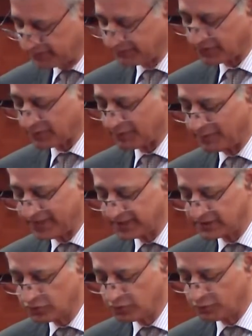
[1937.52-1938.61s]
from a mere
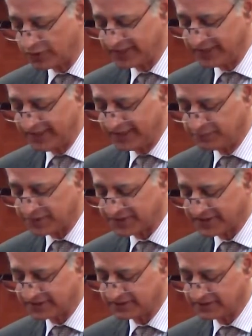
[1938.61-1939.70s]

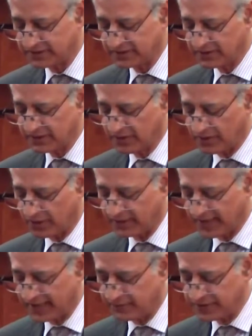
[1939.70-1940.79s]
2.8% on
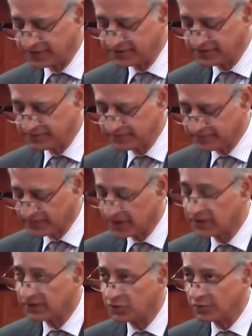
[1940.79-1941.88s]
average
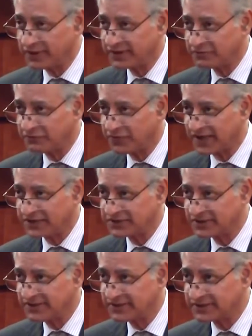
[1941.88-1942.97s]
during
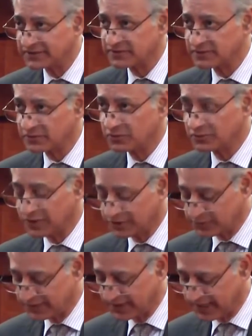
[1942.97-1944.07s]
financial years
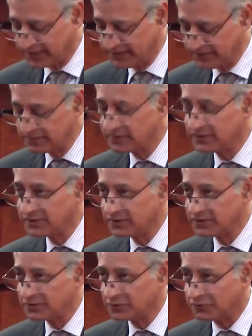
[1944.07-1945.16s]
2009
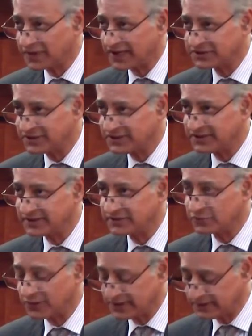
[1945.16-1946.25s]
to financial year
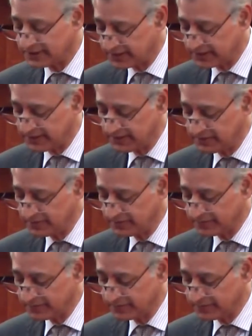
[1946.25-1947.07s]
2013